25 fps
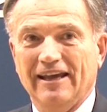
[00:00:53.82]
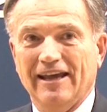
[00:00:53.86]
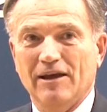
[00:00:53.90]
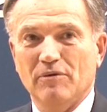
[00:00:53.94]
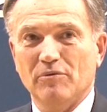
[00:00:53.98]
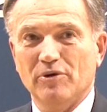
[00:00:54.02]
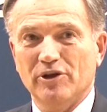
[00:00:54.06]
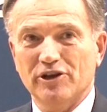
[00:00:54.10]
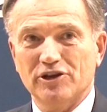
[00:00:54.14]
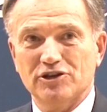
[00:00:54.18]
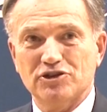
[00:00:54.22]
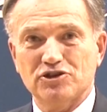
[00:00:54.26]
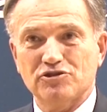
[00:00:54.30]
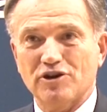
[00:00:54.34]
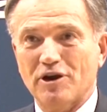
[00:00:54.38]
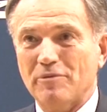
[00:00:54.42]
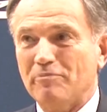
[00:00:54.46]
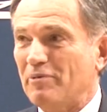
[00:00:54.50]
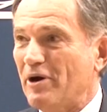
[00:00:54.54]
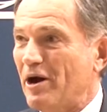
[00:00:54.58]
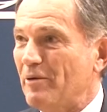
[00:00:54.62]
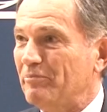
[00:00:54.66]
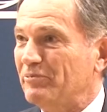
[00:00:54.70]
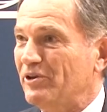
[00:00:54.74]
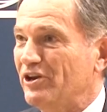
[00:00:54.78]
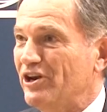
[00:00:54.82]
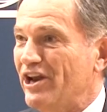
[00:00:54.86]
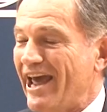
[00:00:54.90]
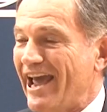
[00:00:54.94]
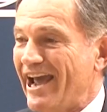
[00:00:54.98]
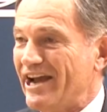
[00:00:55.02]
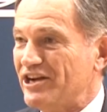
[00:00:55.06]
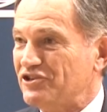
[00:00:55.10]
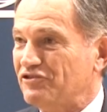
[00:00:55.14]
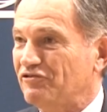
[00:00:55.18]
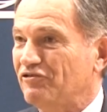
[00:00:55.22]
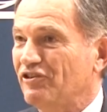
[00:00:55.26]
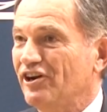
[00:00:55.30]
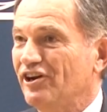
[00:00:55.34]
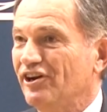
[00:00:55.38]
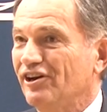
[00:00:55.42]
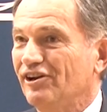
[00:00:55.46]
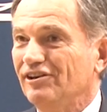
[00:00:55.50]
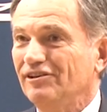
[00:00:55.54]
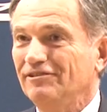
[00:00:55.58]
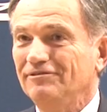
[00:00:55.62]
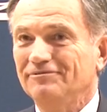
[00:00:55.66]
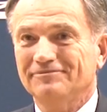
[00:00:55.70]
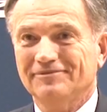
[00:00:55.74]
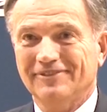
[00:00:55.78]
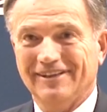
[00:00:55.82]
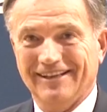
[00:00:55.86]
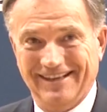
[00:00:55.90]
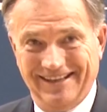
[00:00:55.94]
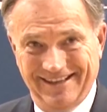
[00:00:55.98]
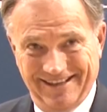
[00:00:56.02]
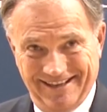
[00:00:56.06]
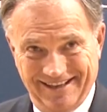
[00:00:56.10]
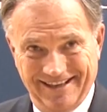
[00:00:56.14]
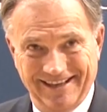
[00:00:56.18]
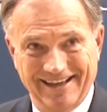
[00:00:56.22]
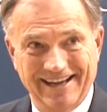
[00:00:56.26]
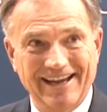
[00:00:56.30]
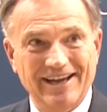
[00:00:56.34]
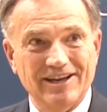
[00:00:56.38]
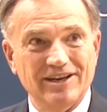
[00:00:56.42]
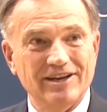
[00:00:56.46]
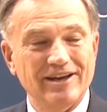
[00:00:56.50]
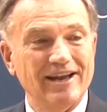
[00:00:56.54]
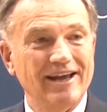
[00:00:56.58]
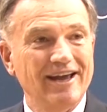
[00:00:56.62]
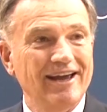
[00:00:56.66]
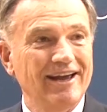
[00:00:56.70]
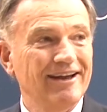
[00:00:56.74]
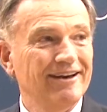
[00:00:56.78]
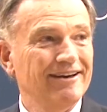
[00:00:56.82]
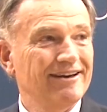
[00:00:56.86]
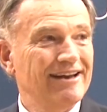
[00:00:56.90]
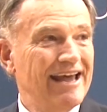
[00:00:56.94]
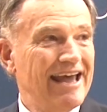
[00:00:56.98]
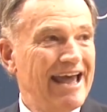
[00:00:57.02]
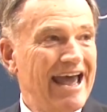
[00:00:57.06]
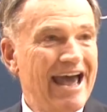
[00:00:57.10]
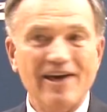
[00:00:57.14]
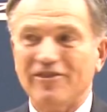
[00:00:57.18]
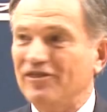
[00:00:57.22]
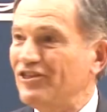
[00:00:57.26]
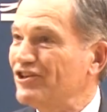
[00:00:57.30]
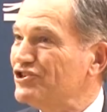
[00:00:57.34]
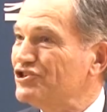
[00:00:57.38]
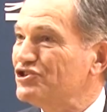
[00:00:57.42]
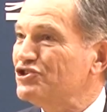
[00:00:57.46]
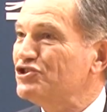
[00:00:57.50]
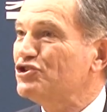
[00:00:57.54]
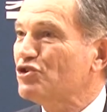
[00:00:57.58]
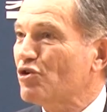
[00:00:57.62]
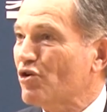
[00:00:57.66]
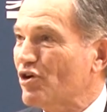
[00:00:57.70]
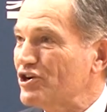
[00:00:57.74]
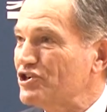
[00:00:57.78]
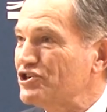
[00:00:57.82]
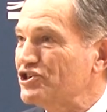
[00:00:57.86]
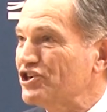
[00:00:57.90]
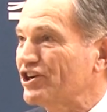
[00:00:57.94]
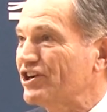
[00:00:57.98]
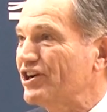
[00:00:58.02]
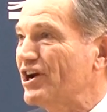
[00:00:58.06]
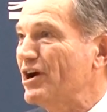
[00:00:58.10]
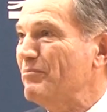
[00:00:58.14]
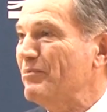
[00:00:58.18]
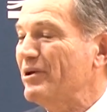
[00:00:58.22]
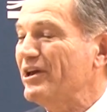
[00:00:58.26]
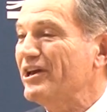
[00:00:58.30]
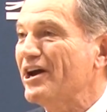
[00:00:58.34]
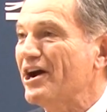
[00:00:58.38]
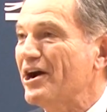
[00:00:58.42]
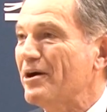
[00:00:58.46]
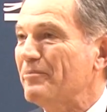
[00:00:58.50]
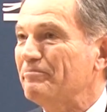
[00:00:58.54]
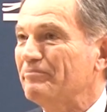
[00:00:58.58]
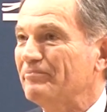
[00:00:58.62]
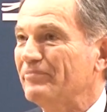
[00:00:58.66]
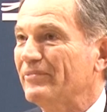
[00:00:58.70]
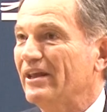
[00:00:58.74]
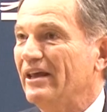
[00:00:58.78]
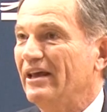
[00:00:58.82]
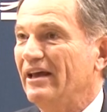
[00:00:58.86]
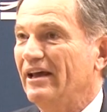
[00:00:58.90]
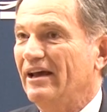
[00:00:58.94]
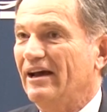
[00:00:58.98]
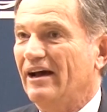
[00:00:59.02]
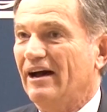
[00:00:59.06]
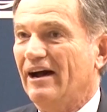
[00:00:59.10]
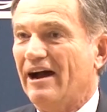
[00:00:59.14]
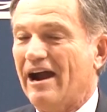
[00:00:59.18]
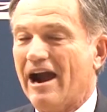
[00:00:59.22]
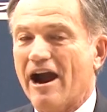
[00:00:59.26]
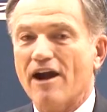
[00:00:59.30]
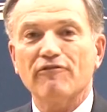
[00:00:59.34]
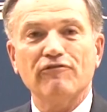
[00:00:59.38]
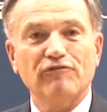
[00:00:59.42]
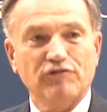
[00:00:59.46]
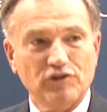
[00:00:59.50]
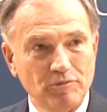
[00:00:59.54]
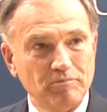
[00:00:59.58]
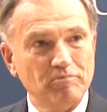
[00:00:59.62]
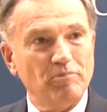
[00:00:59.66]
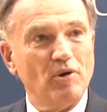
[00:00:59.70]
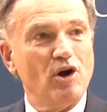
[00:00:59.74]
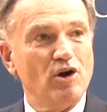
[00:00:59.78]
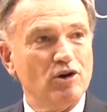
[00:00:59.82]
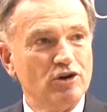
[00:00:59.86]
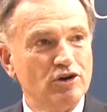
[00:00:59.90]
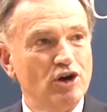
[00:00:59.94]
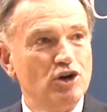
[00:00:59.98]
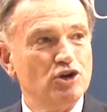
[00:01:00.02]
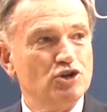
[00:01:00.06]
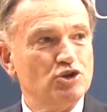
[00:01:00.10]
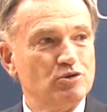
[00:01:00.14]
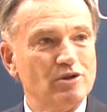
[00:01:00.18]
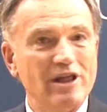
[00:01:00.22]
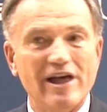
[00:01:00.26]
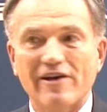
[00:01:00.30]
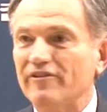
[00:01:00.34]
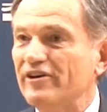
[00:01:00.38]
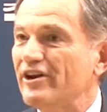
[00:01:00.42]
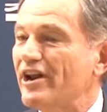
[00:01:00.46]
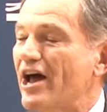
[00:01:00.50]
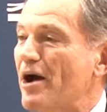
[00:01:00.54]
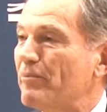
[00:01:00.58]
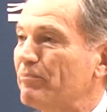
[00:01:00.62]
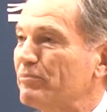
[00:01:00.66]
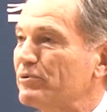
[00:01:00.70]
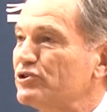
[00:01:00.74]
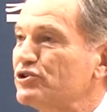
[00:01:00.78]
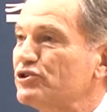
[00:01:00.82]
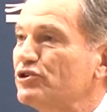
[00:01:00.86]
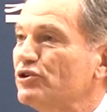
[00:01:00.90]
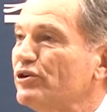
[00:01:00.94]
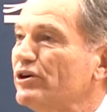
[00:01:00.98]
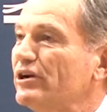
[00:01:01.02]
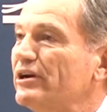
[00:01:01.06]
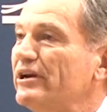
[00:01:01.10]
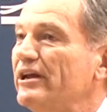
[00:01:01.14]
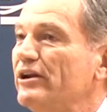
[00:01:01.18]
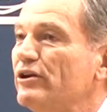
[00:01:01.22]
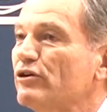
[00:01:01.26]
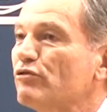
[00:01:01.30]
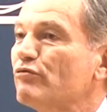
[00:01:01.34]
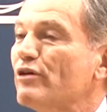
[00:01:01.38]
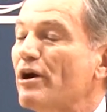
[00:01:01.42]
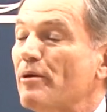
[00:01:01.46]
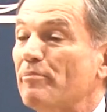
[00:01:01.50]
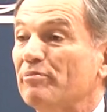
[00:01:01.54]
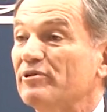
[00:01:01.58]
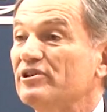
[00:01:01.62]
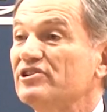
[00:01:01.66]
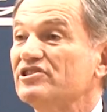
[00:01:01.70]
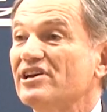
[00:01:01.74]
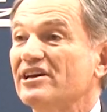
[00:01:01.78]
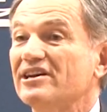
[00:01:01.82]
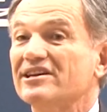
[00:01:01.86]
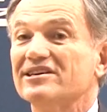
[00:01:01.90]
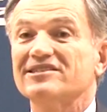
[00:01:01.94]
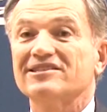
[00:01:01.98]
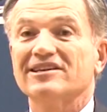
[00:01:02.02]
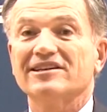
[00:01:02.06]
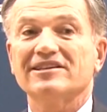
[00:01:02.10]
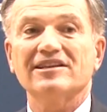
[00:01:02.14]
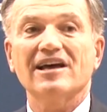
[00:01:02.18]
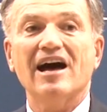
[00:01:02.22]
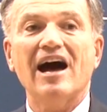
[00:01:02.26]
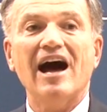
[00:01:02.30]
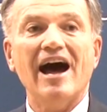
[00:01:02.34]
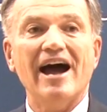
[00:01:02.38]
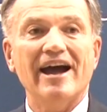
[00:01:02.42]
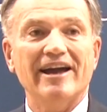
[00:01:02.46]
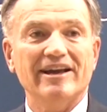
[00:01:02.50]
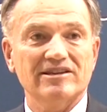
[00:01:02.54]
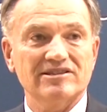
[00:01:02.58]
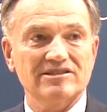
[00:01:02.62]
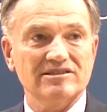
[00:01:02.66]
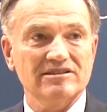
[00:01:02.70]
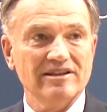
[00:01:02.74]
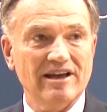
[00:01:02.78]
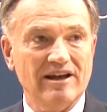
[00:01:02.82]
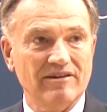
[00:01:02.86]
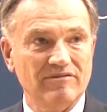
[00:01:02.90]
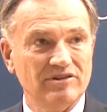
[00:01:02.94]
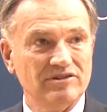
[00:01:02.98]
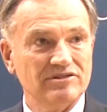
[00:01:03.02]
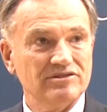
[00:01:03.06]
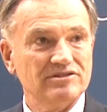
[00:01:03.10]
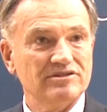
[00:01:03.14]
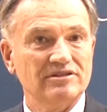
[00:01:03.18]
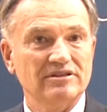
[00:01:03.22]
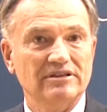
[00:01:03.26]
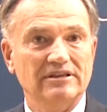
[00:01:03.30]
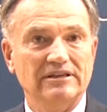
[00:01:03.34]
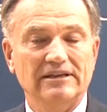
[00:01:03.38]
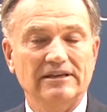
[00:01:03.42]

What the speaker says: And with a trip up to Nashville and Athens, Georgia coming up, our football coach will have an opportunity to represent us at the highest levels.